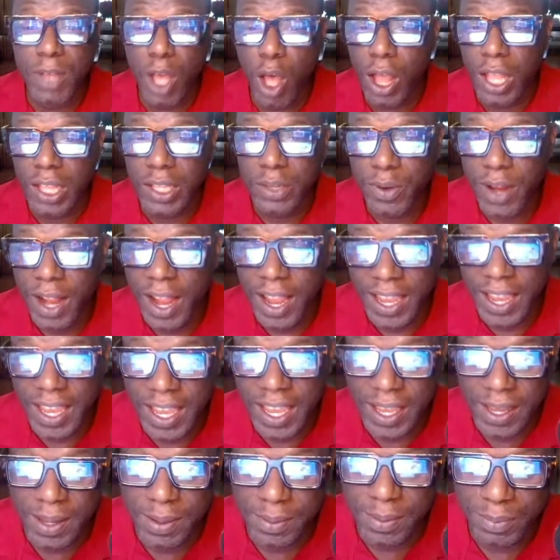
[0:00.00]
calling
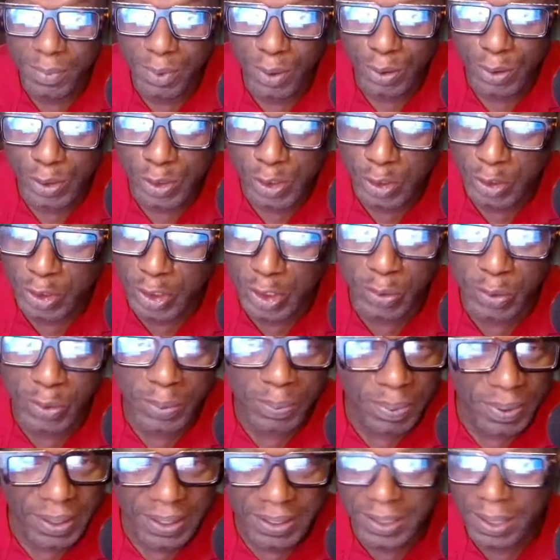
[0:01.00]
Raheem until
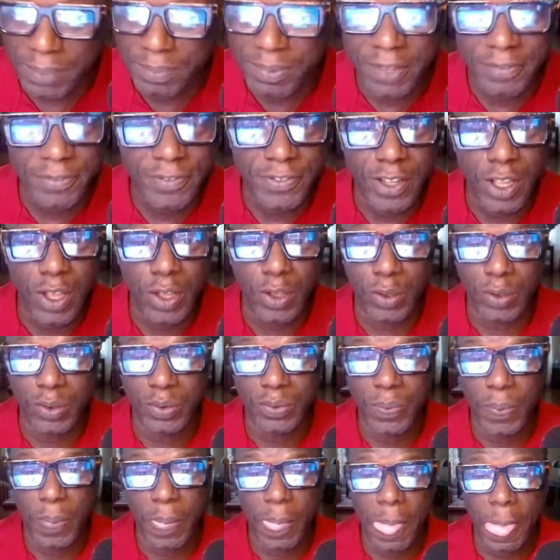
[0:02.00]
someone picks up the phone,
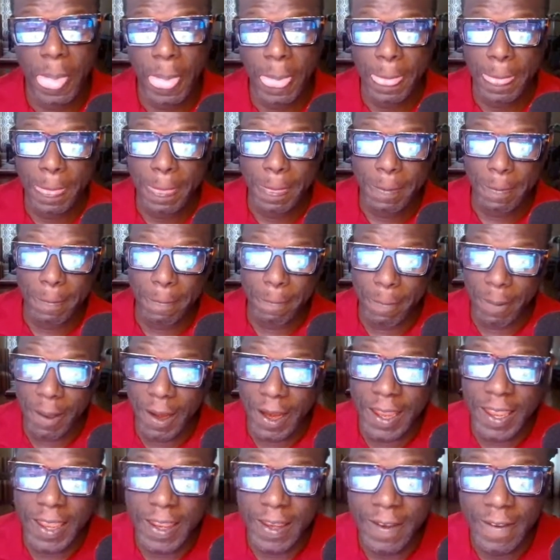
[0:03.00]

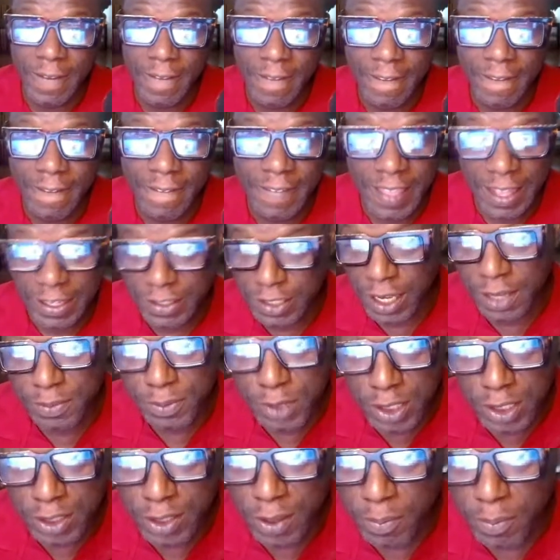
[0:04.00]
right? That's
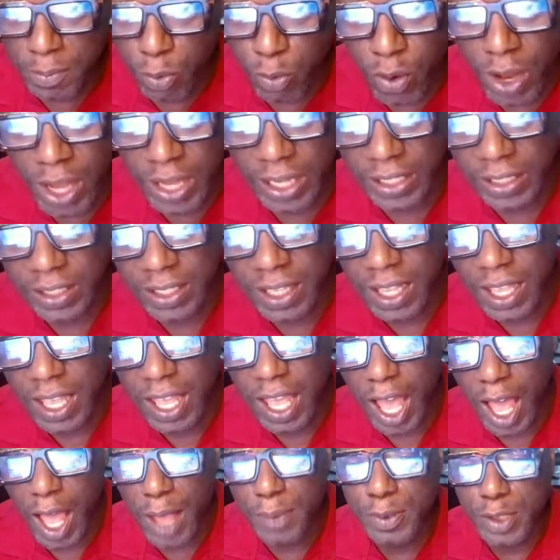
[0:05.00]
option number one.
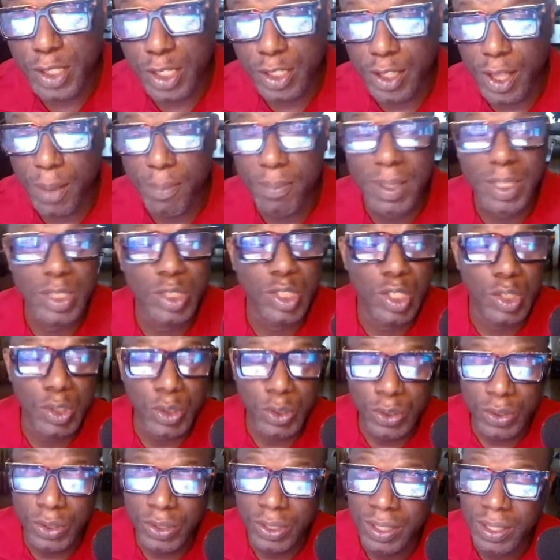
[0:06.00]
Option number
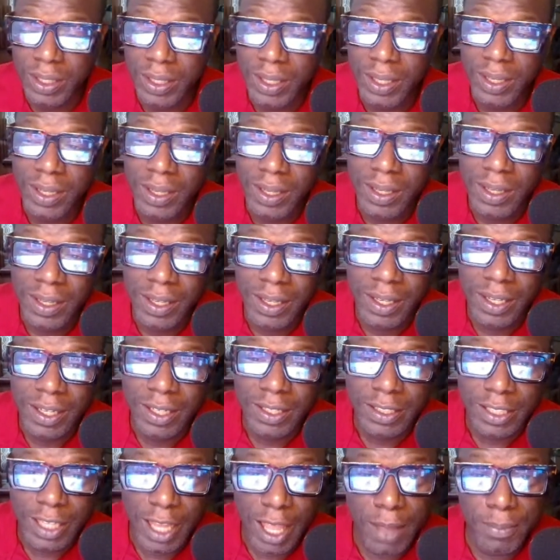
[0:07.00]
two,
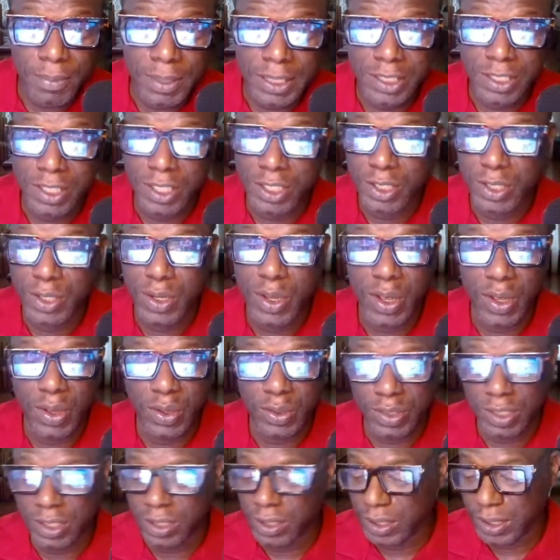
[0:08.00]
Tom is just
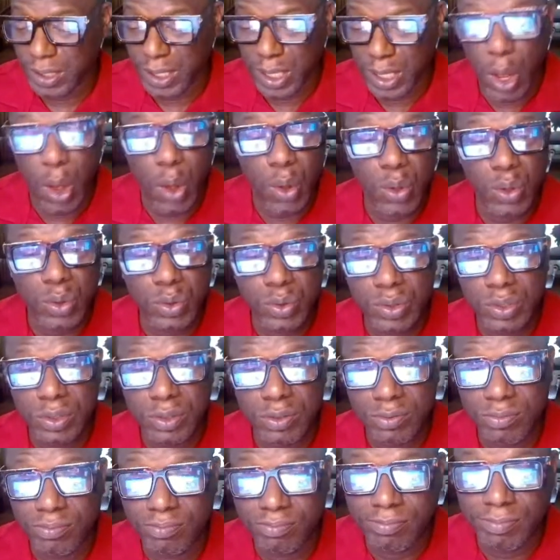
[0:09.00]
going to just go
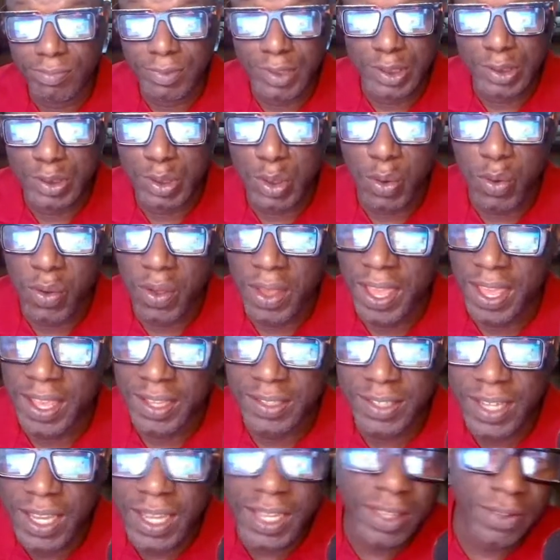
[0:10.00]
to
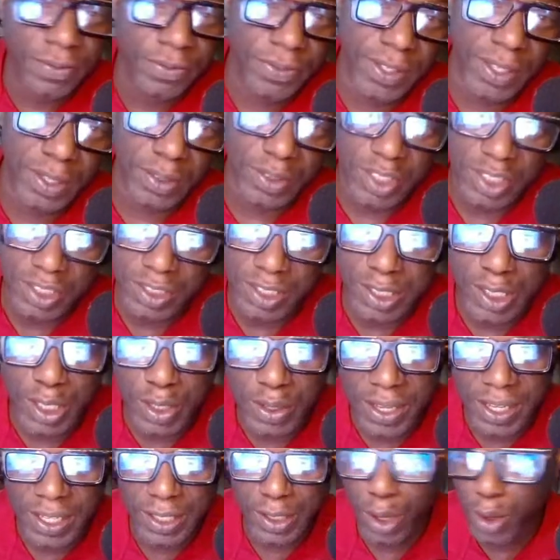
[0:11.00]
his interview just
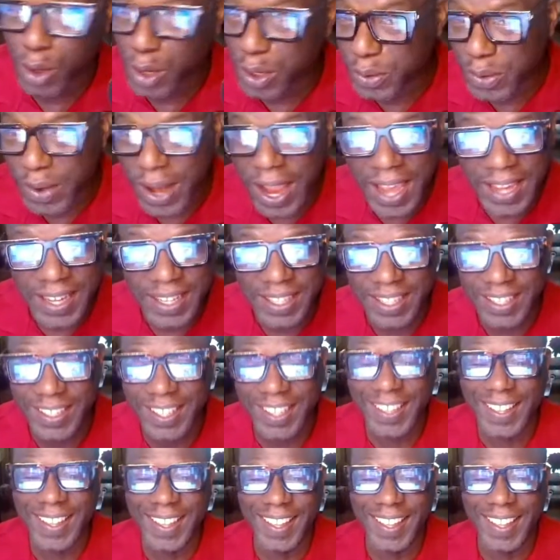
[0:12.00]
looking all raggedy.